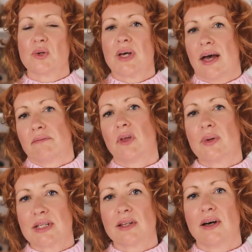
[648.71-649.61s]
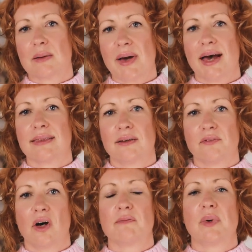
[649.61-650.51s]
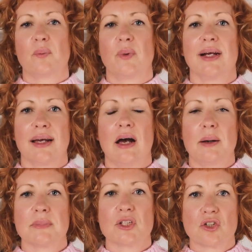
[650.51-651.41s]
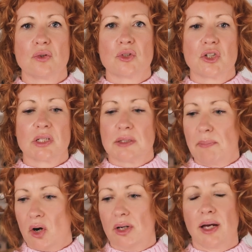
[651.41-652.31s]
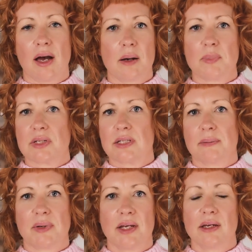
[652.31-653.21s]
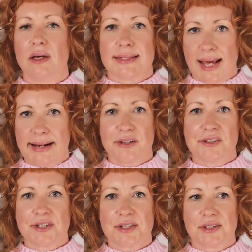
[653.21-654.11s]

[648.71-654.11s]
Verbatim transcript: So yeah, there is a lot of math involved, but when it comes to just marking up somebody standard,